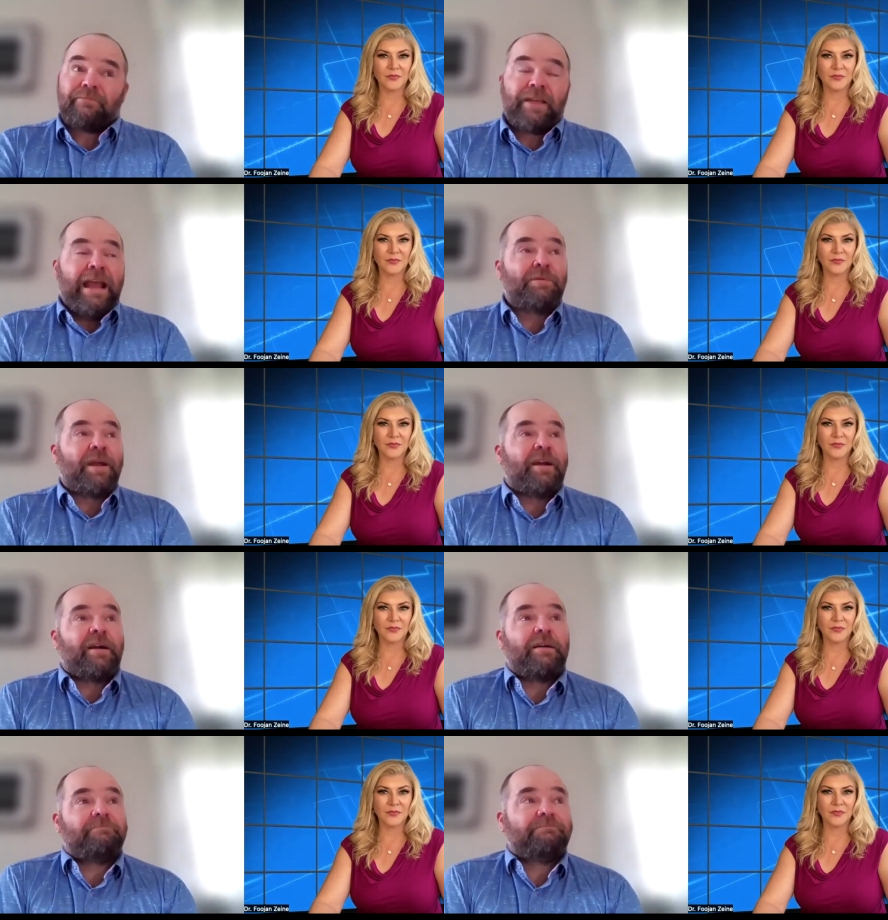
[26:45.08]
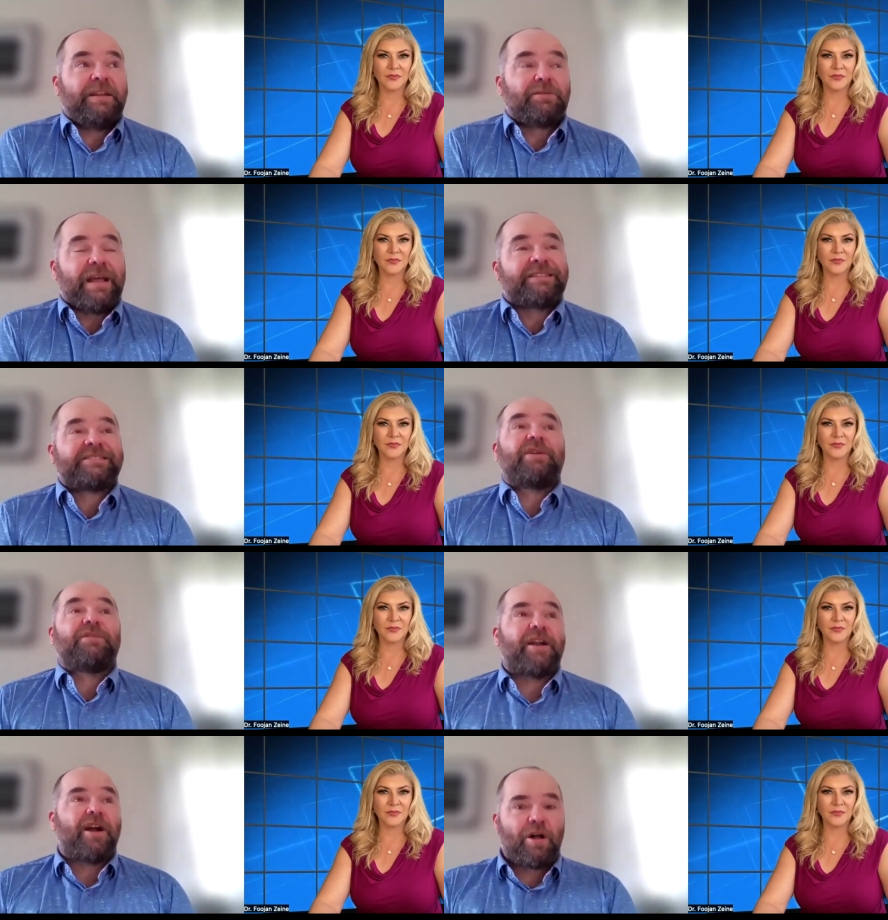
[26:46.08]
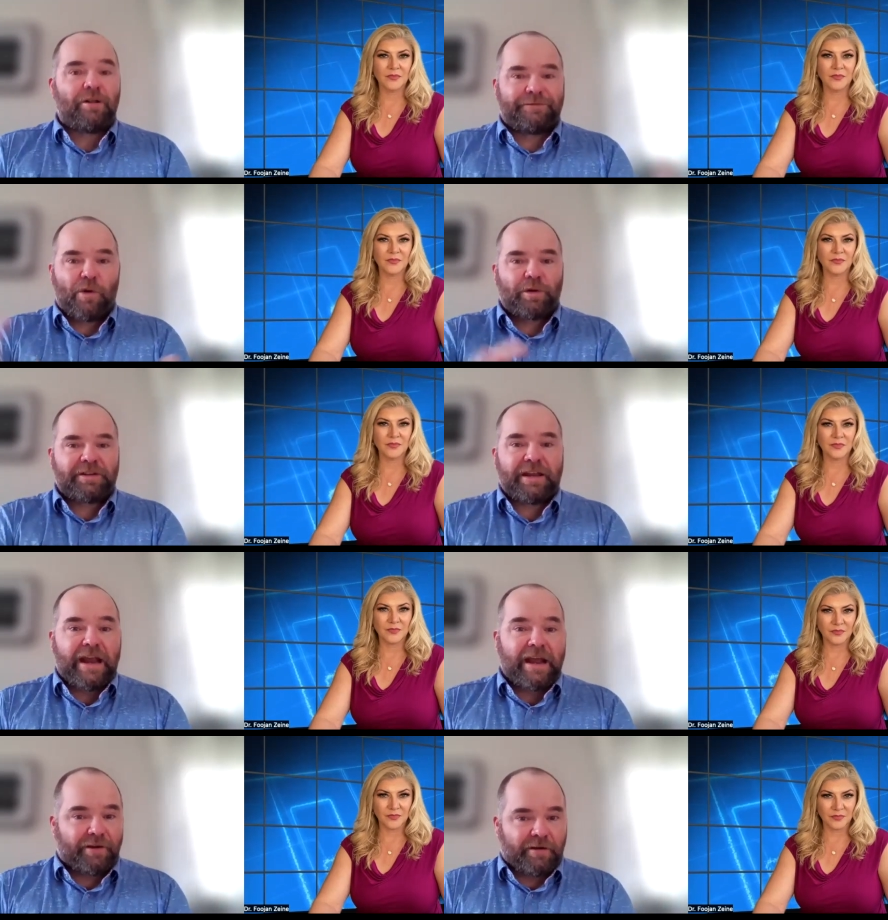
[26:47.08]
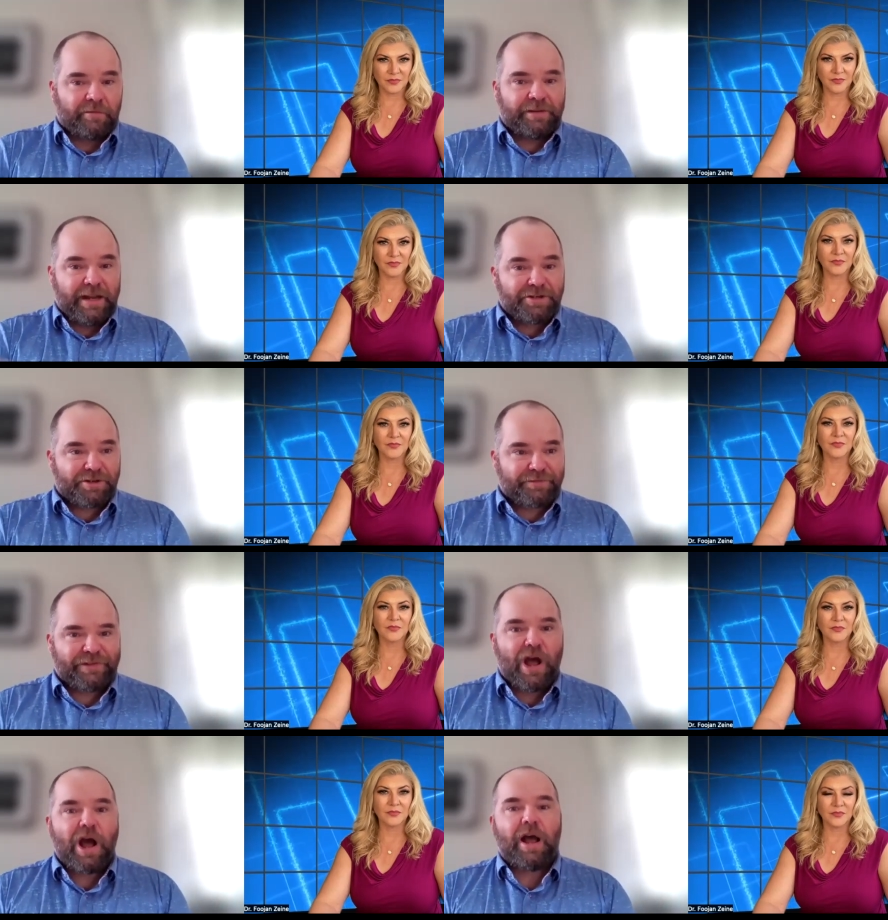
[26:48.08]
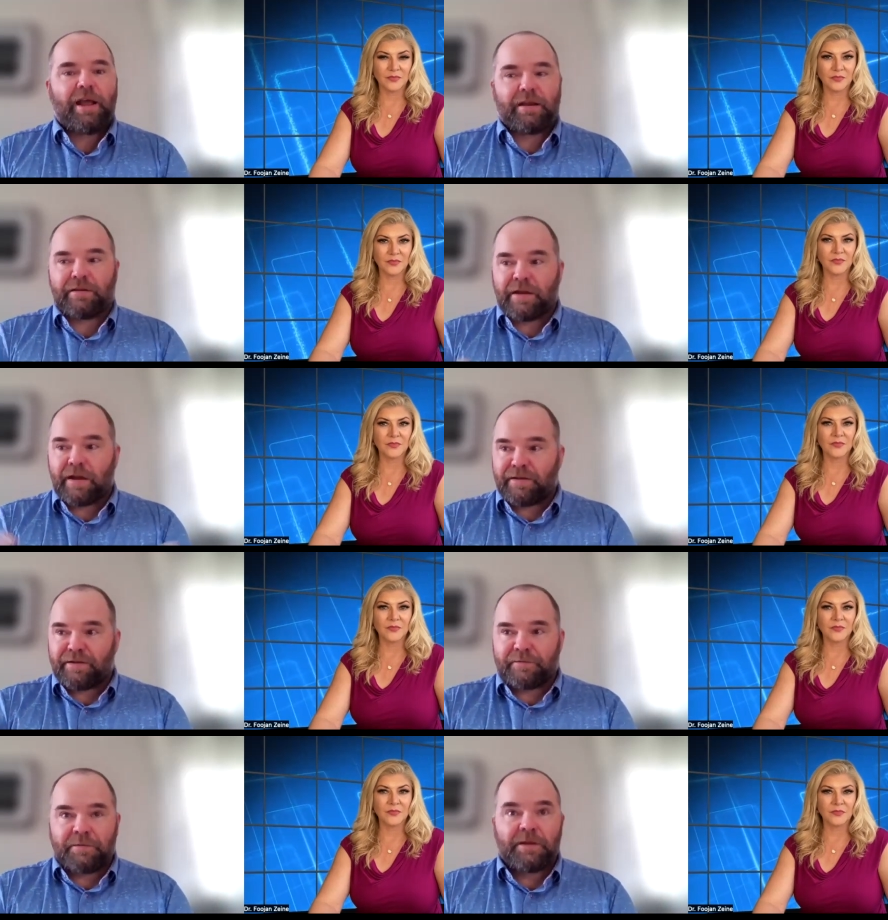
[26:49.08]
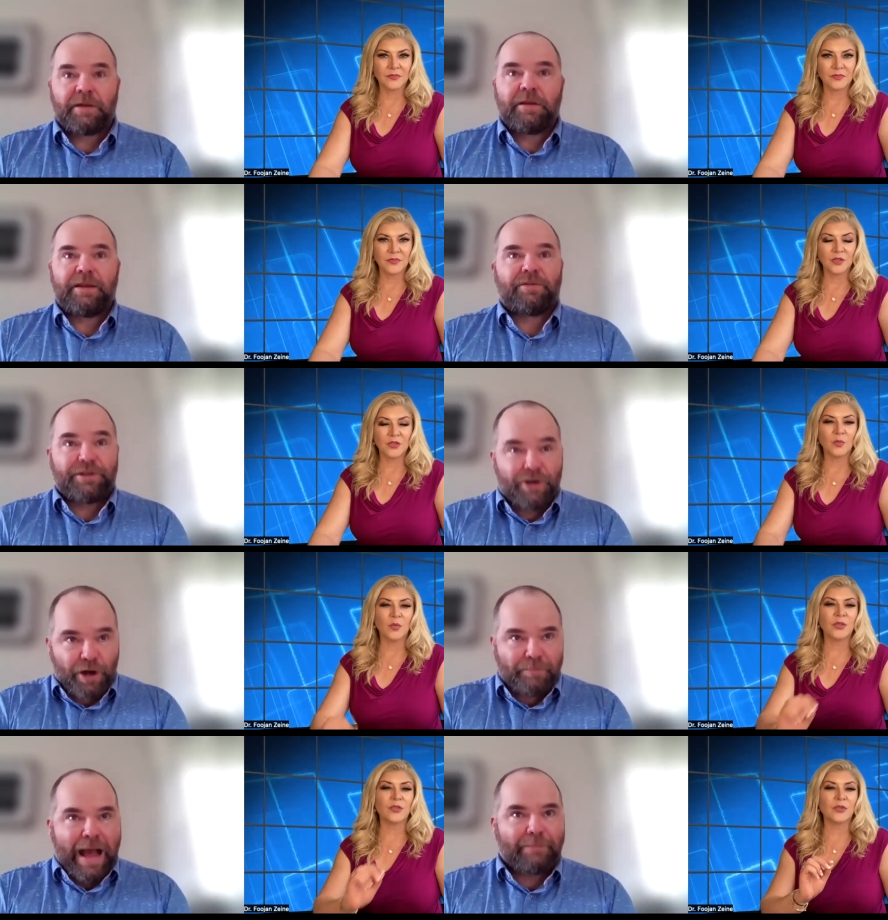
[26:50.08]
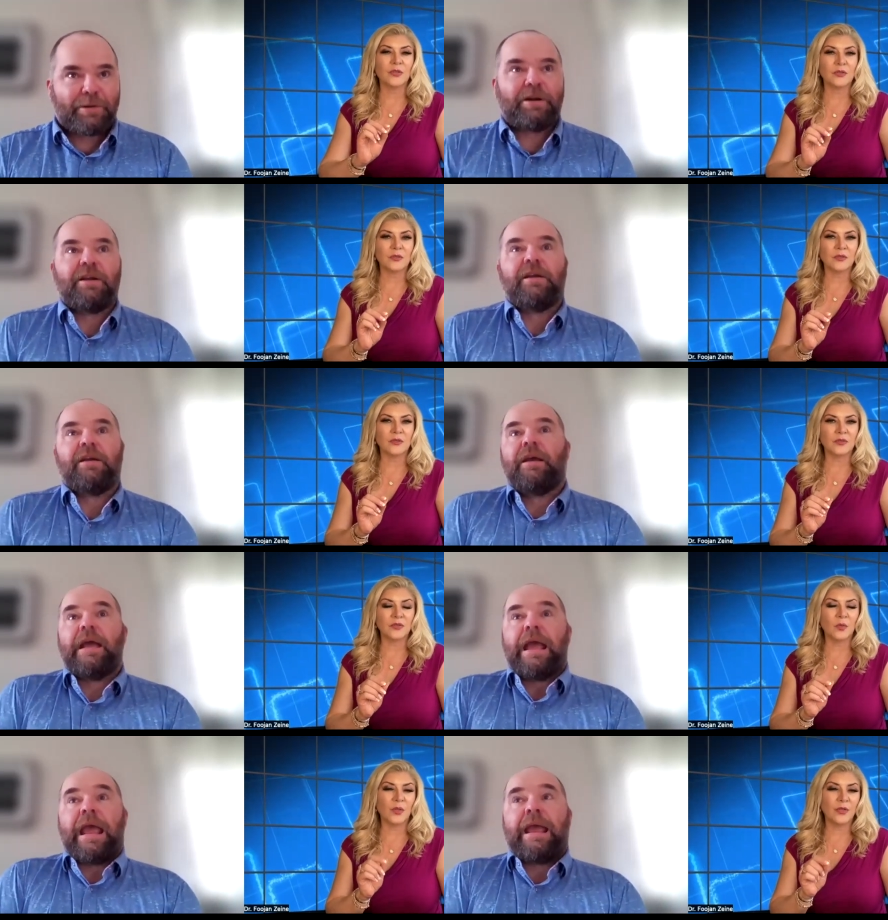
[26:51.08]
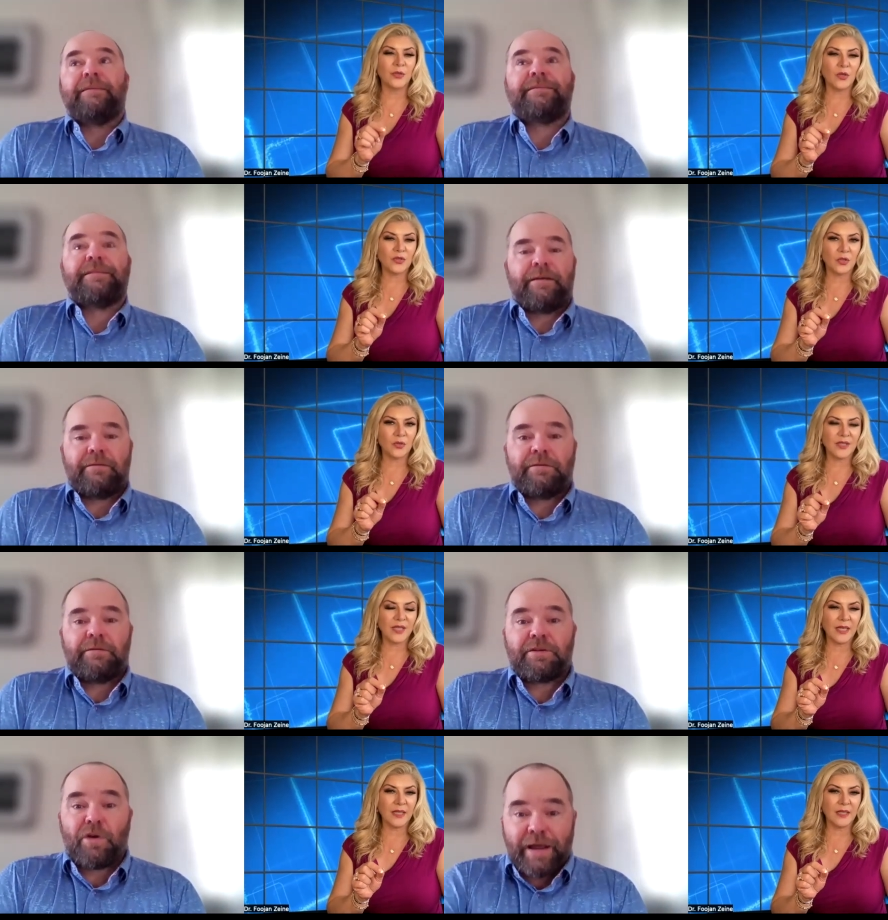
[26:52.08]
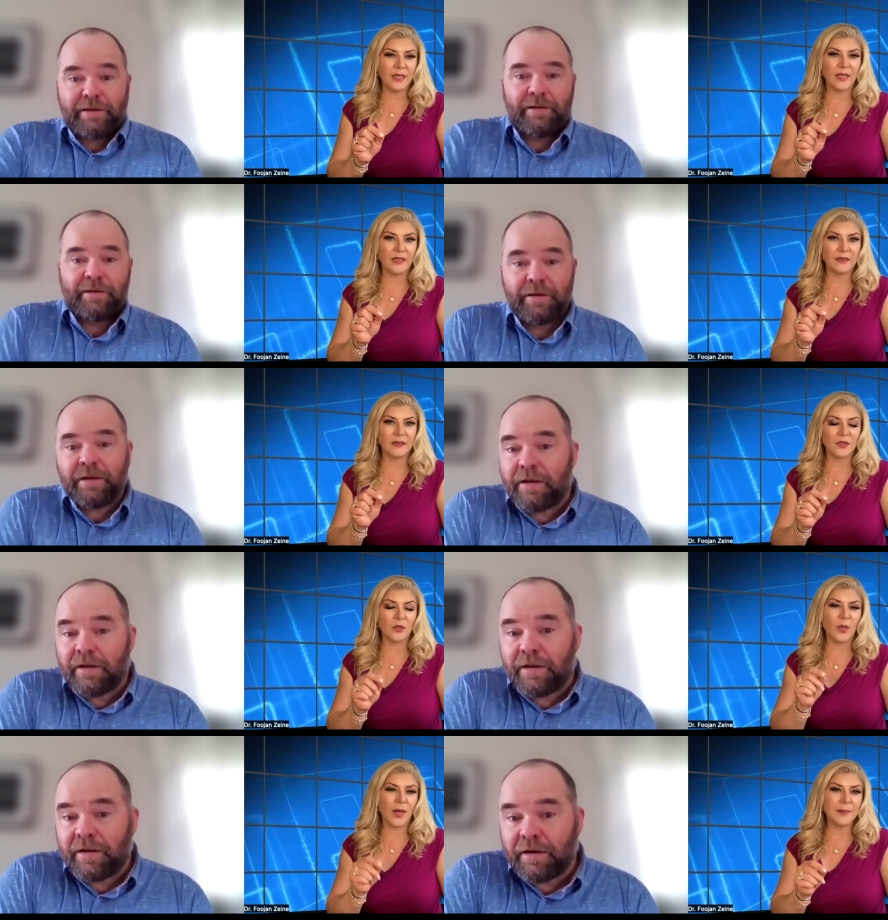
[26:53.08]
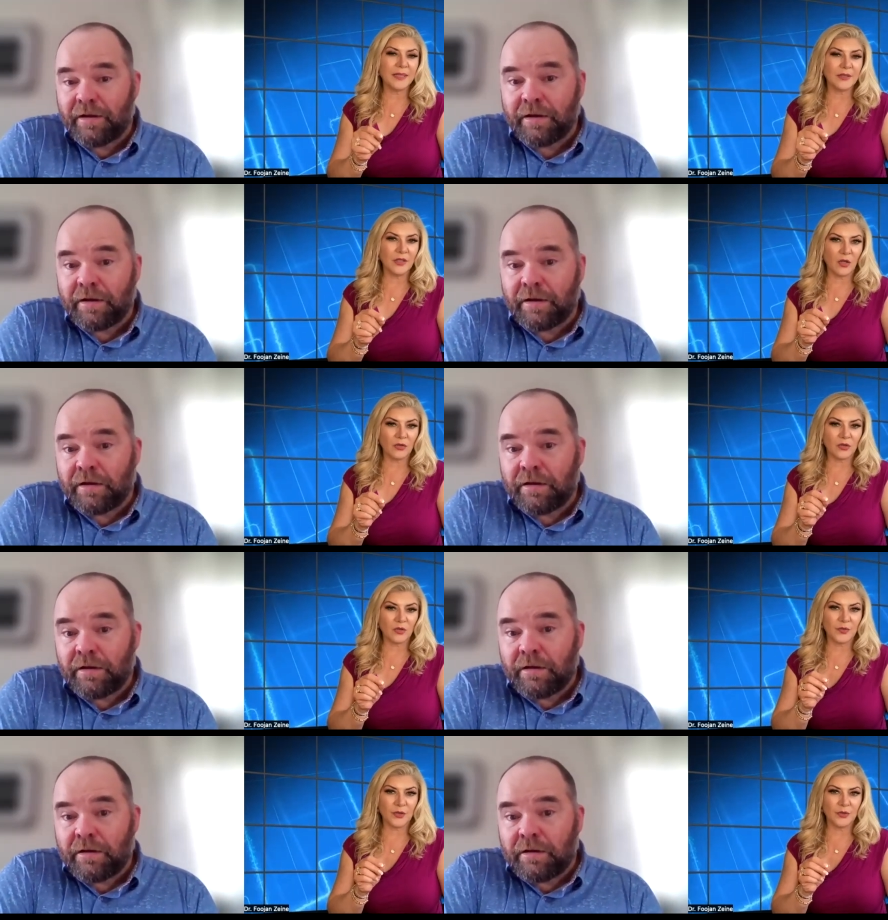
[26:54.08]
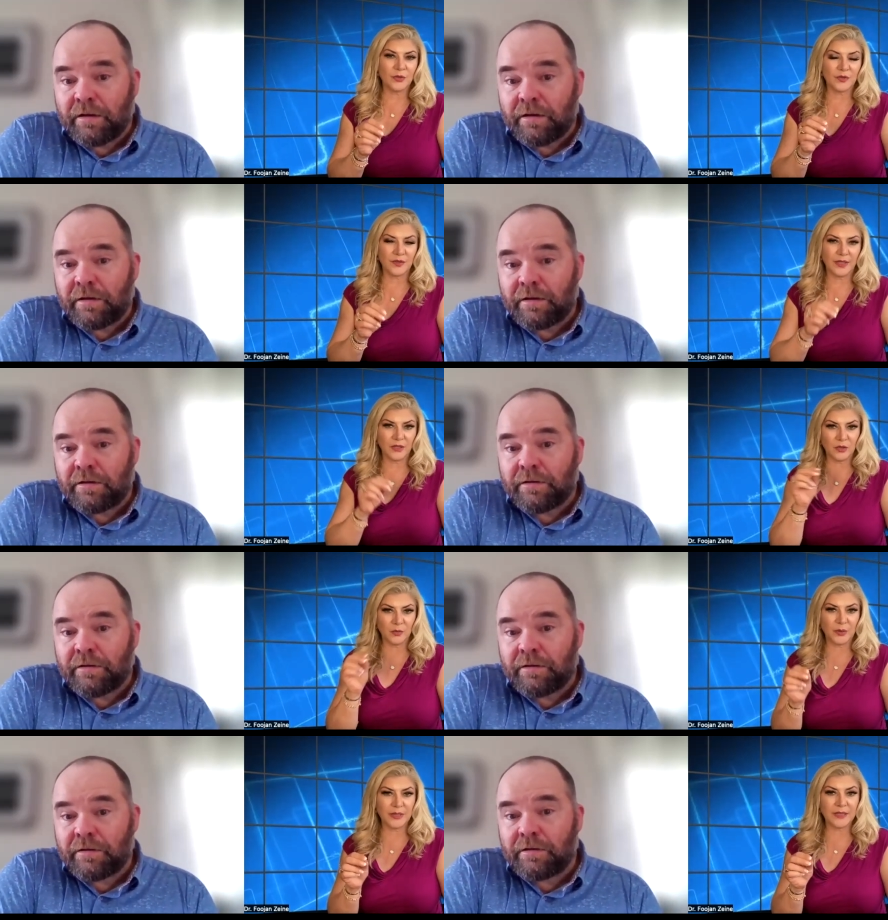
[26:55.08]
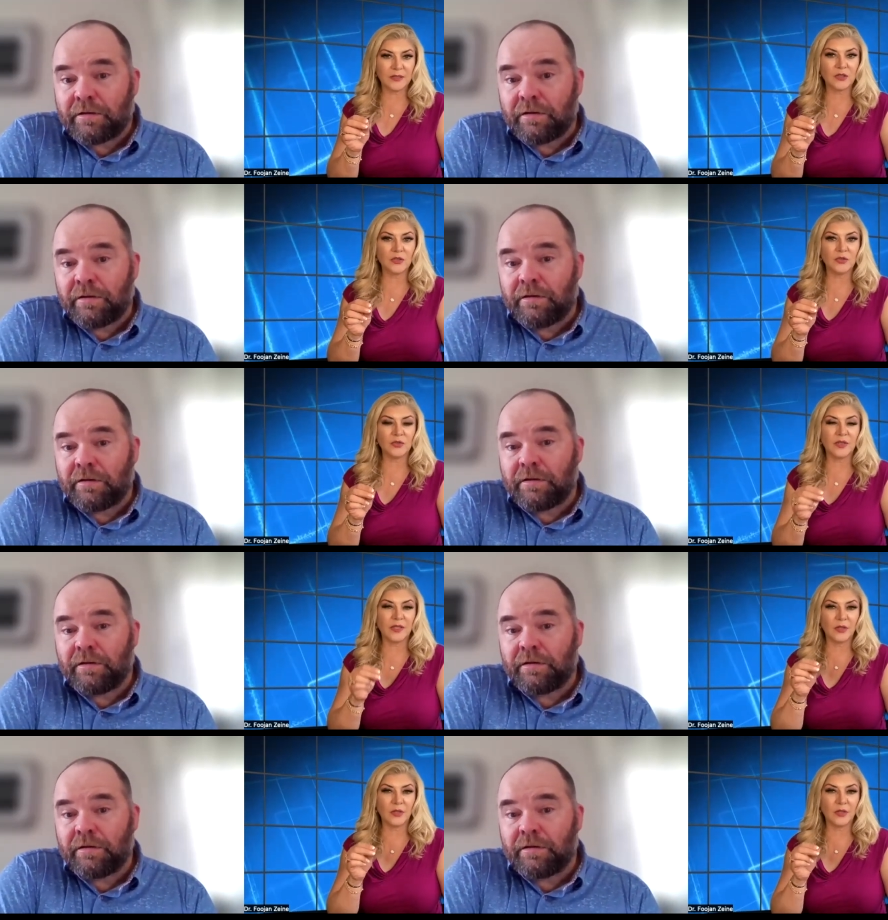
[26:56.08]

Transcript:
Speaker 1: Anyway, you know, that's how that all folded together with the injured fly and you know, the dirty
Speaker 2: bomber. So what you're also saying, that, so what I'm hearing also for you to say, to bring it to the